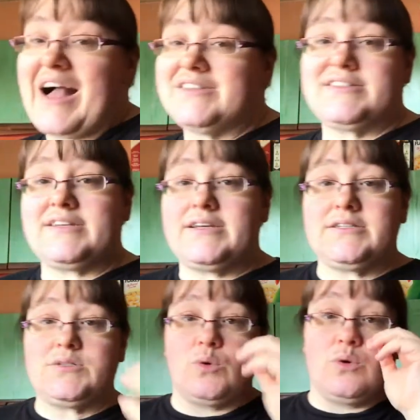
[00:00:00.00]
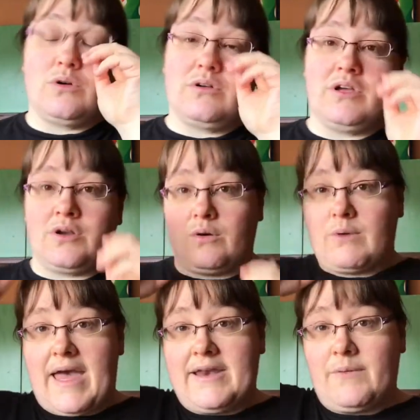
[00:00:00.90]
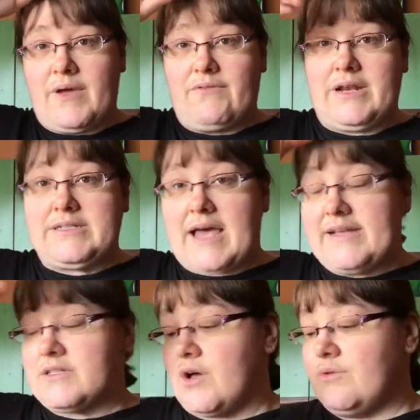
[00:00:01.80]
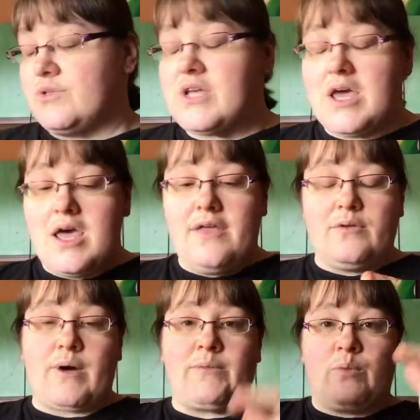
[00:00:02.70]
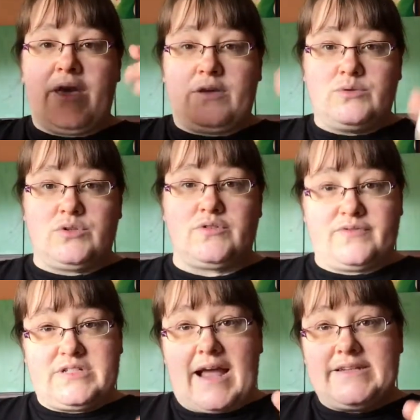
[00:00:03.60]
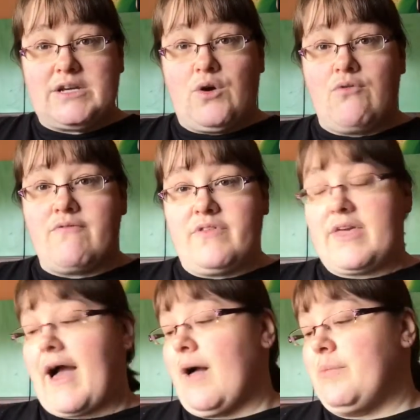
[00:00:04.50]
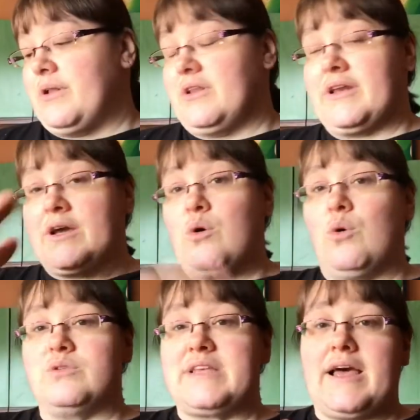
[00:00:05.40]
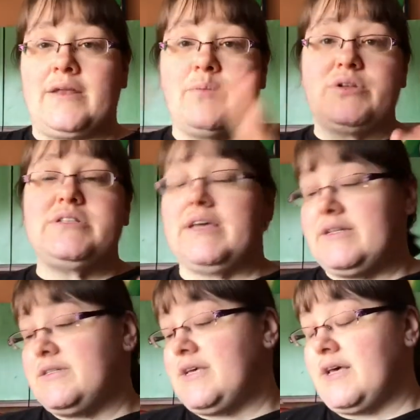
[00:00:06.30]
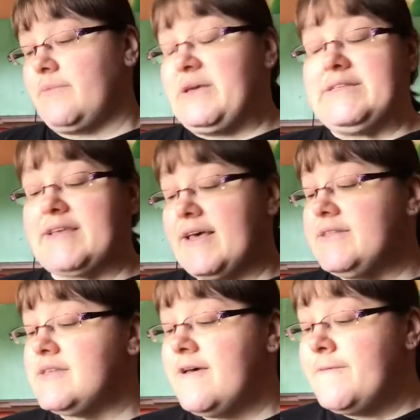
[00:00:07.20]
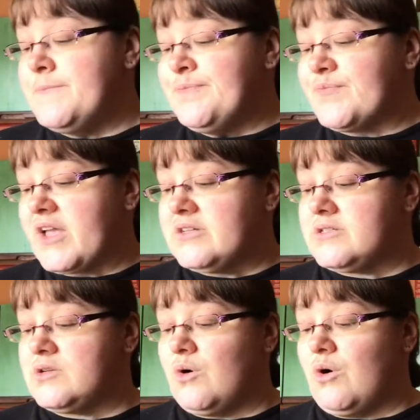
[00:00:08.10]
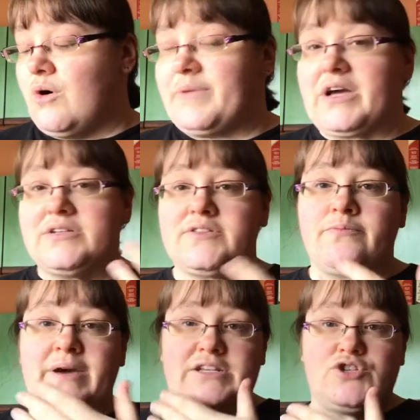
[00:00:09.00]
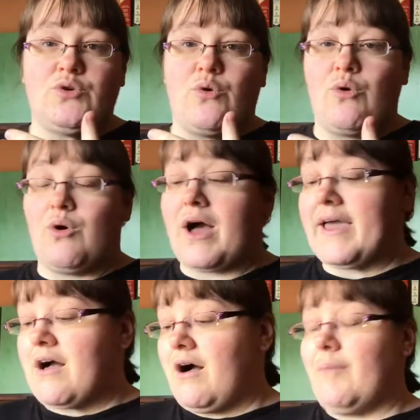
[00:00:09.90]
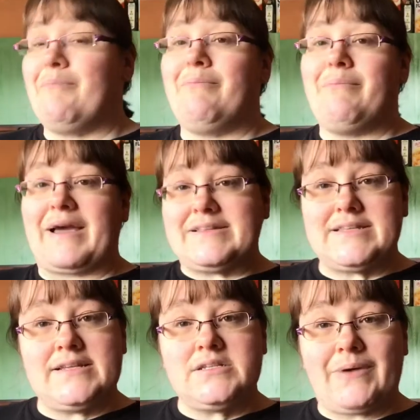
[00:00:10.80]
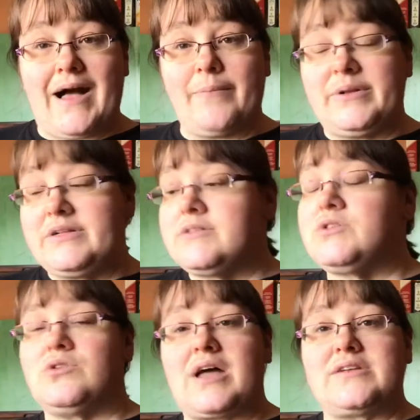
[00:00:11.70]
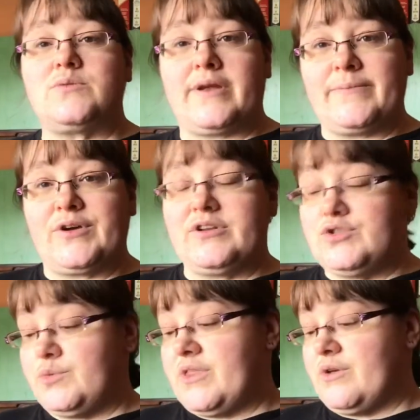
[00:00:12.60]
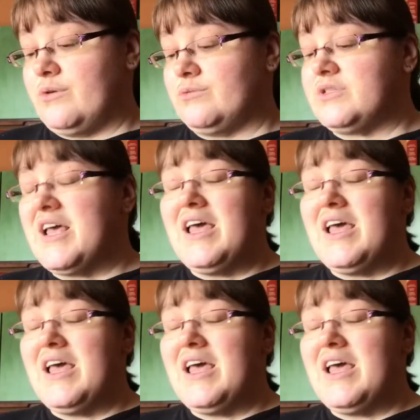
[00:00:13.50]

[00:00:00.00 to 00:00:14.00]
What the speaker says: Asda's, or you know, anywhere really, Tesco's, the one where you sort of slide it over the apple and it cores it and it puts it into pieces. So because of my jaw, I can't bite into apples, so that's what I'm going to do with those,